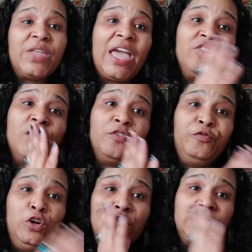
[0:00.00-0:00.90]
and their
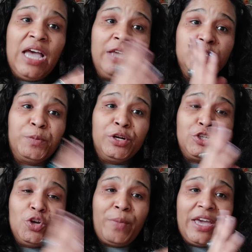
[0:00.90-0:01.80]
full-time
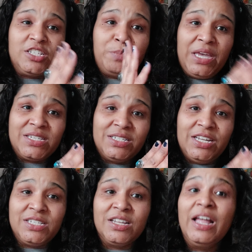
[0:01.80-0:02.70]
spiritual-based
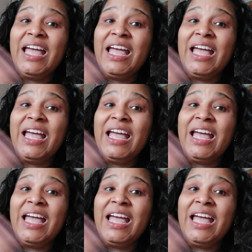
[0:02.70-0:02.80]
business